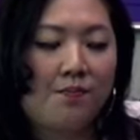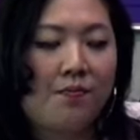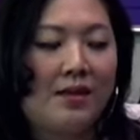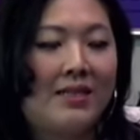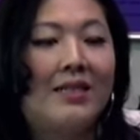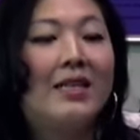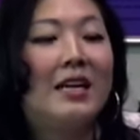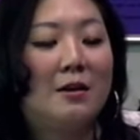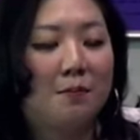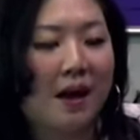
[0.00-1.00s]
like
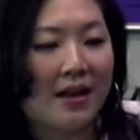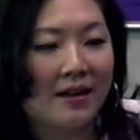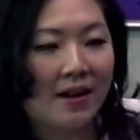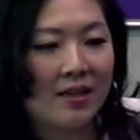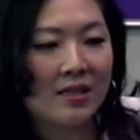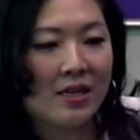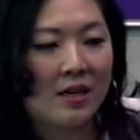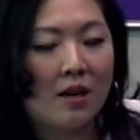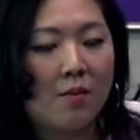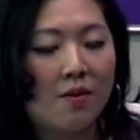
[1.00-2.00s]
delete bad
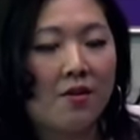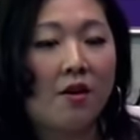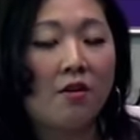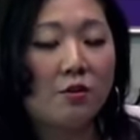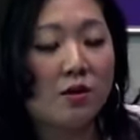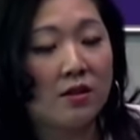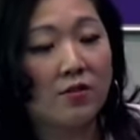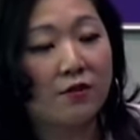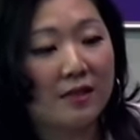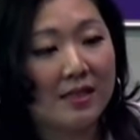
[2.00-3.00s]
content, but they're also there to
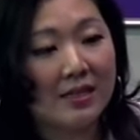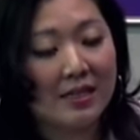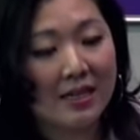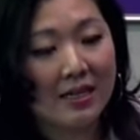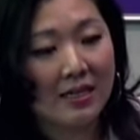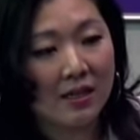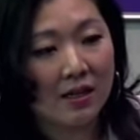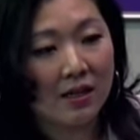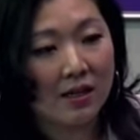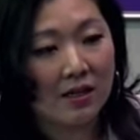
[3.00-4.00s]
facilitate
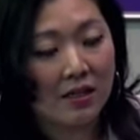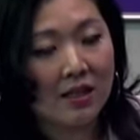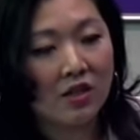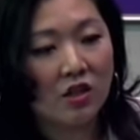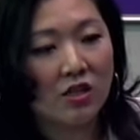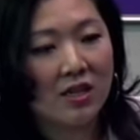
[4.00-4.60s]
uh, discussions.